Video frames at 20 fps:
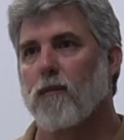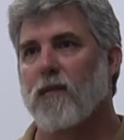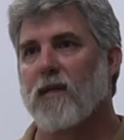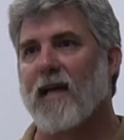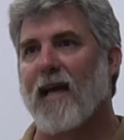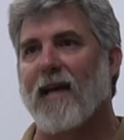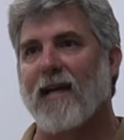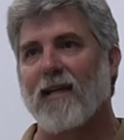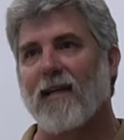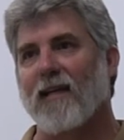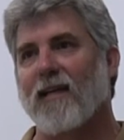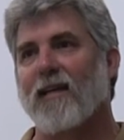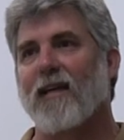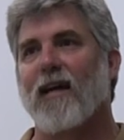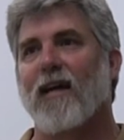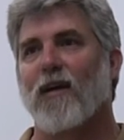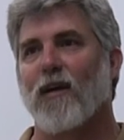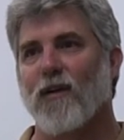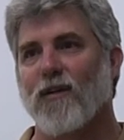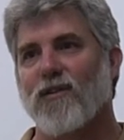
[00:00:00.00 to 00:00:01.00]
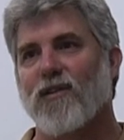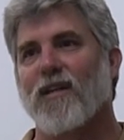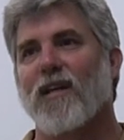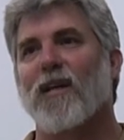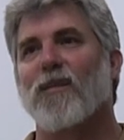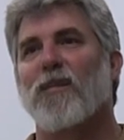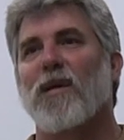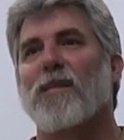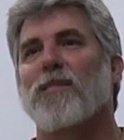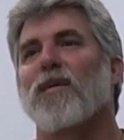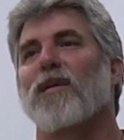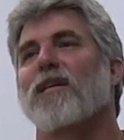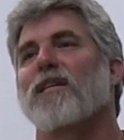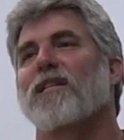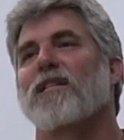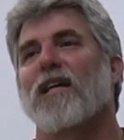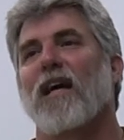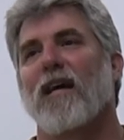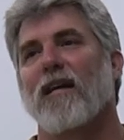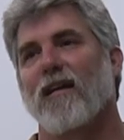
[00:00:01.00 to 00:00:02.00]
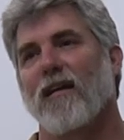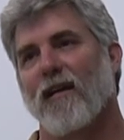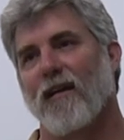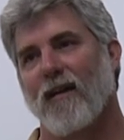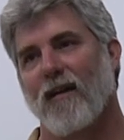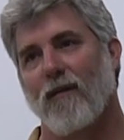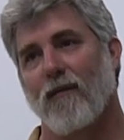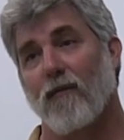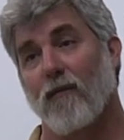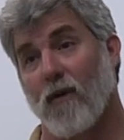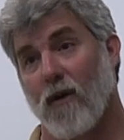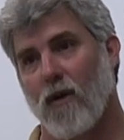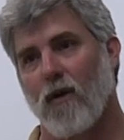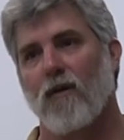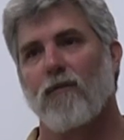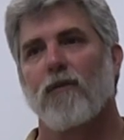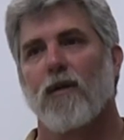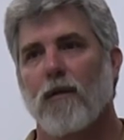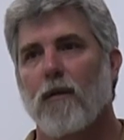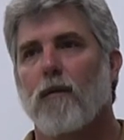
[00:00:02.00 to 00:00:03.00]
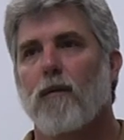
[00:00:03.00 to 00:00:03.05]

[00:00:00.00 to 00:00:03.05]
dangling carrots to get people excited and involved.